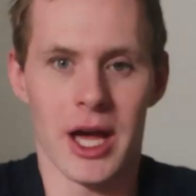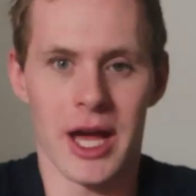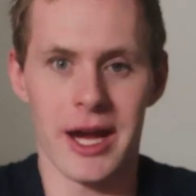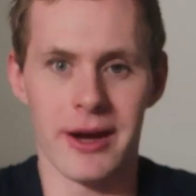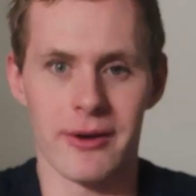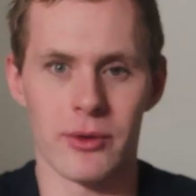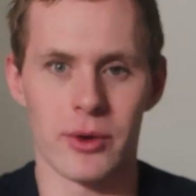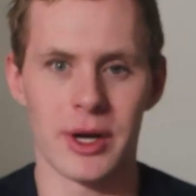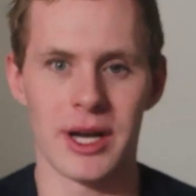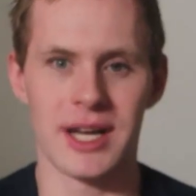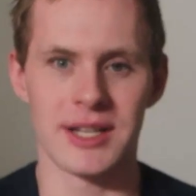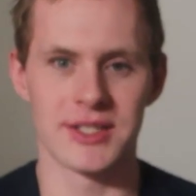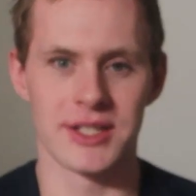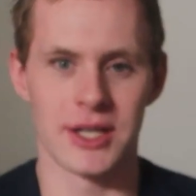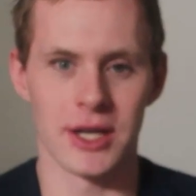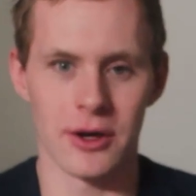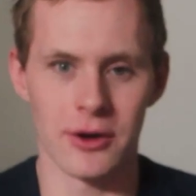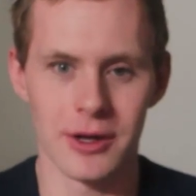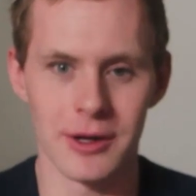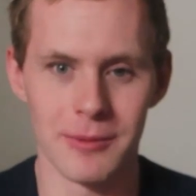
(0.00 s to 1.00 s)
Hey everyone, how's it
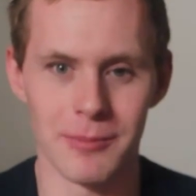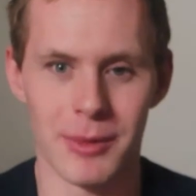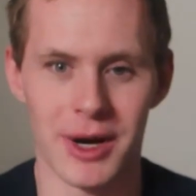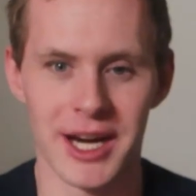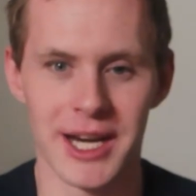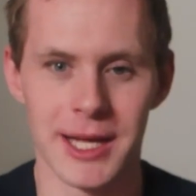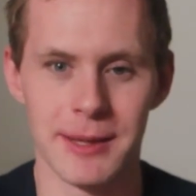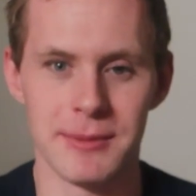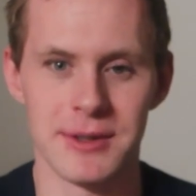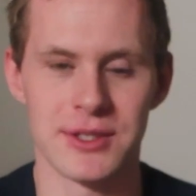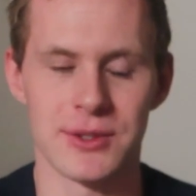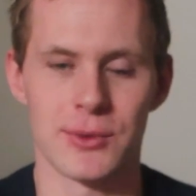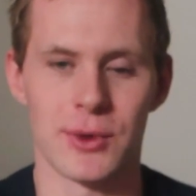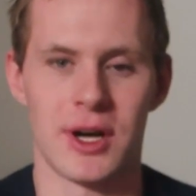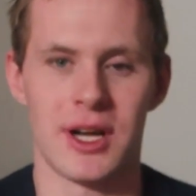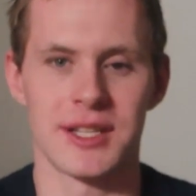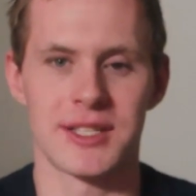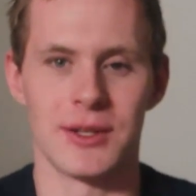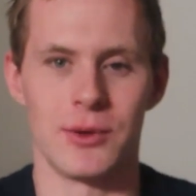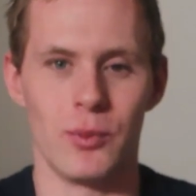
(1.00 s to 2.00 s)
going? My name is
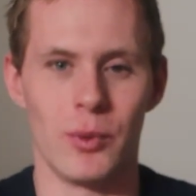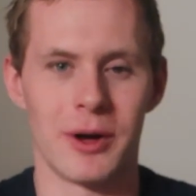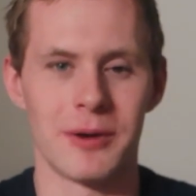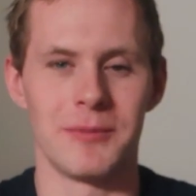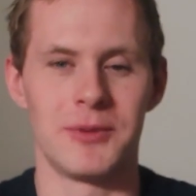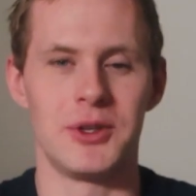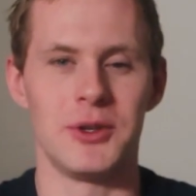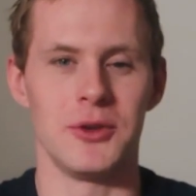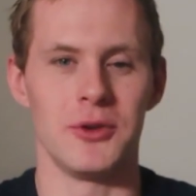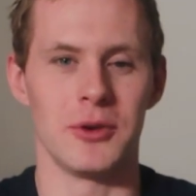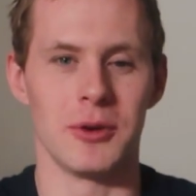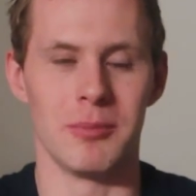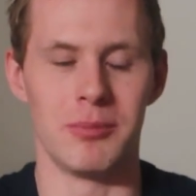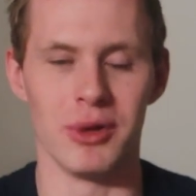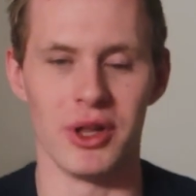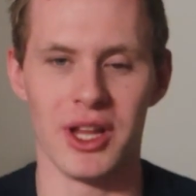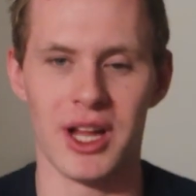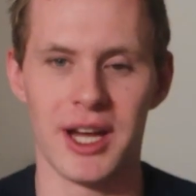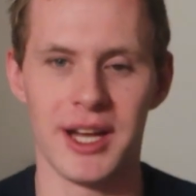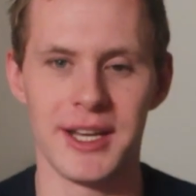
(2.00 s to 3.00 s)
Ross and welcome to
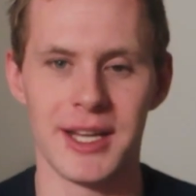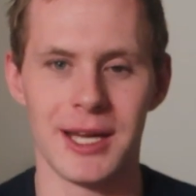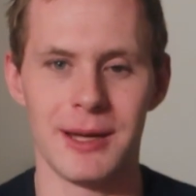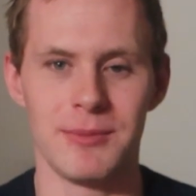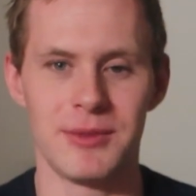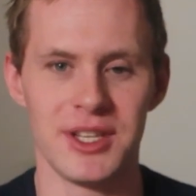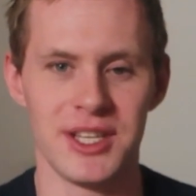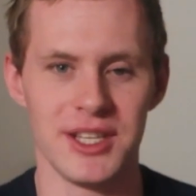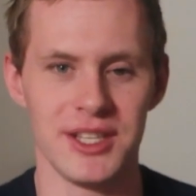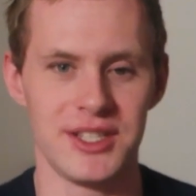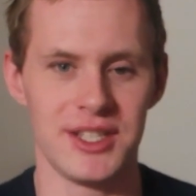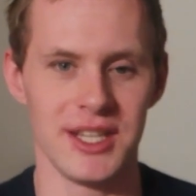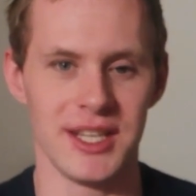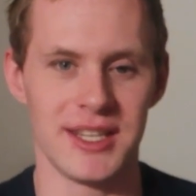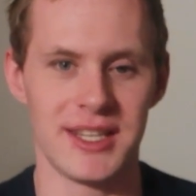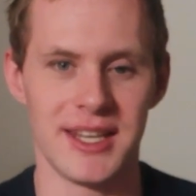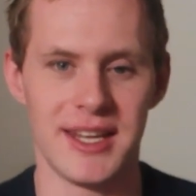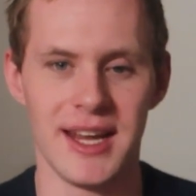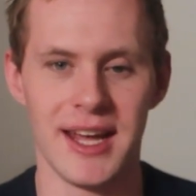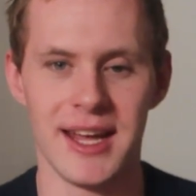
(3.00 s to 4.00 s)
Blind
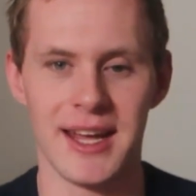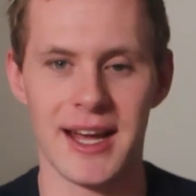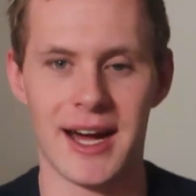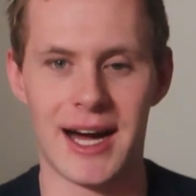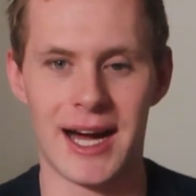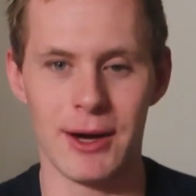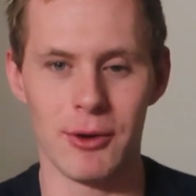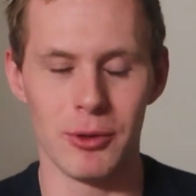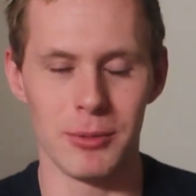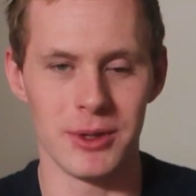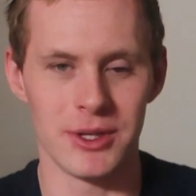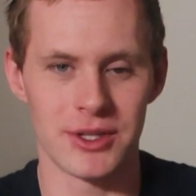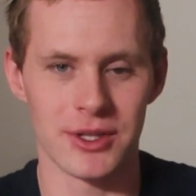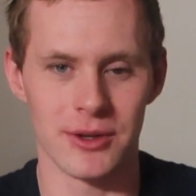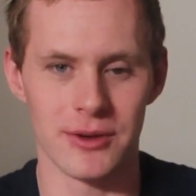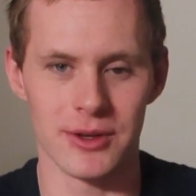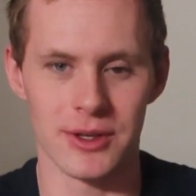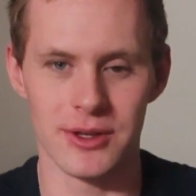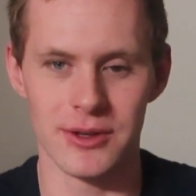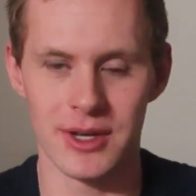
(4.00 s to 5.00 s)
MTG. Today I will be
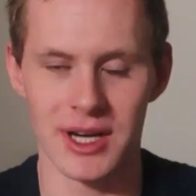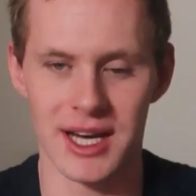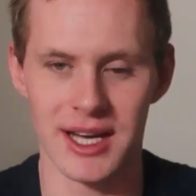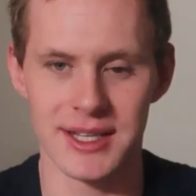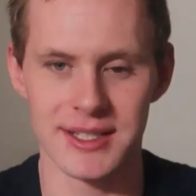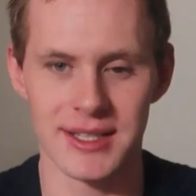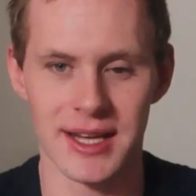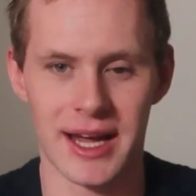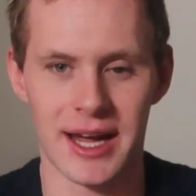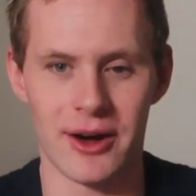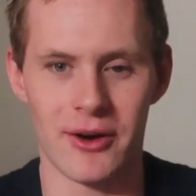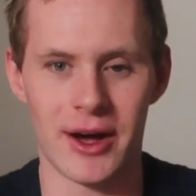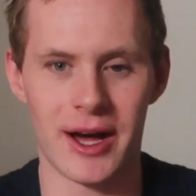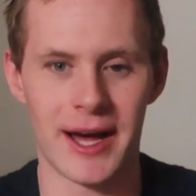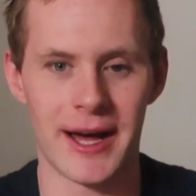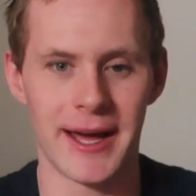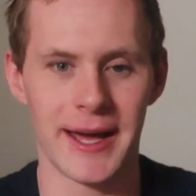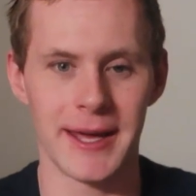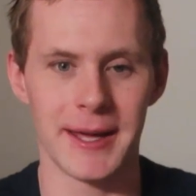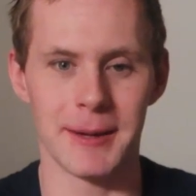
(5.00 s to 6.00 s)
showing you guys how
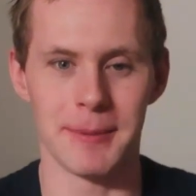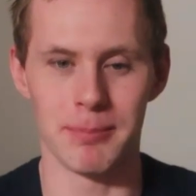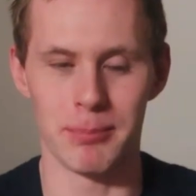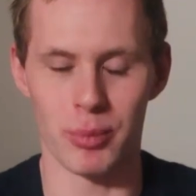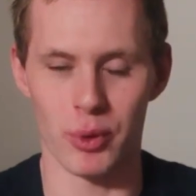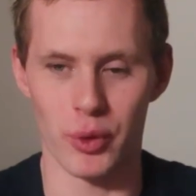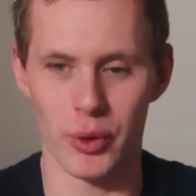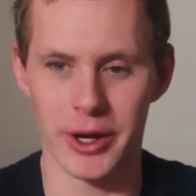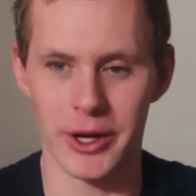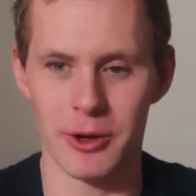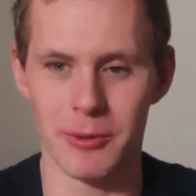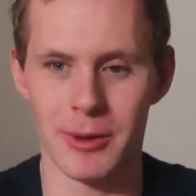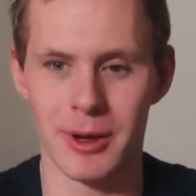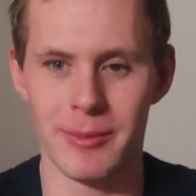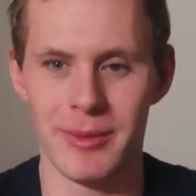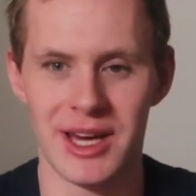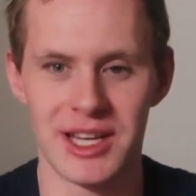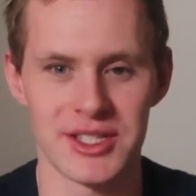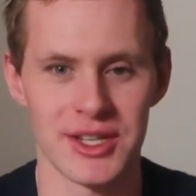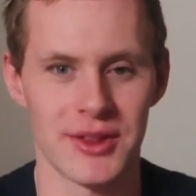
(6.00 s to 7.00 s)
I braille my
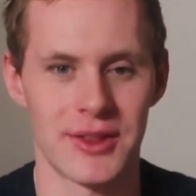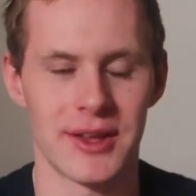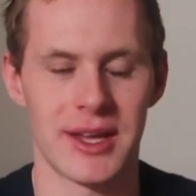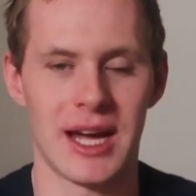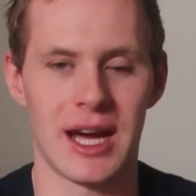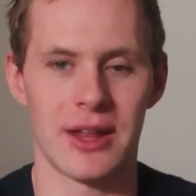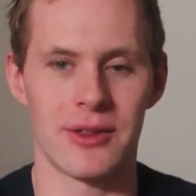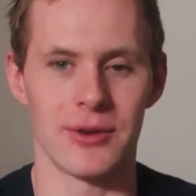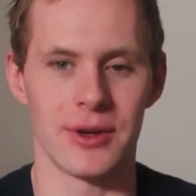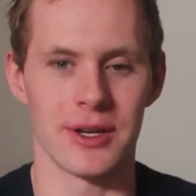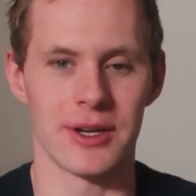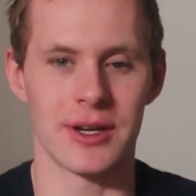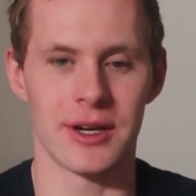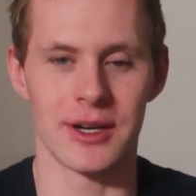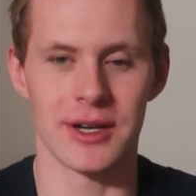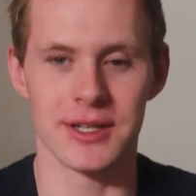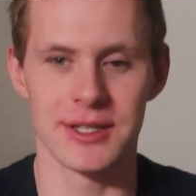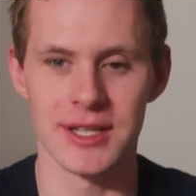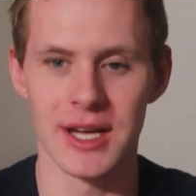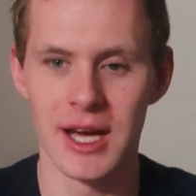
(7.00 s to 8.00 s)
Magic the Gathering
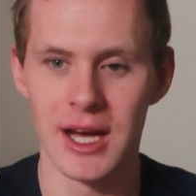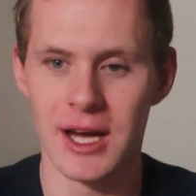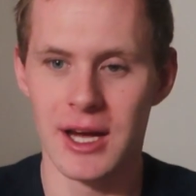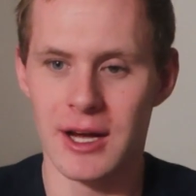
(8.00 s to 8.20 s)
cards.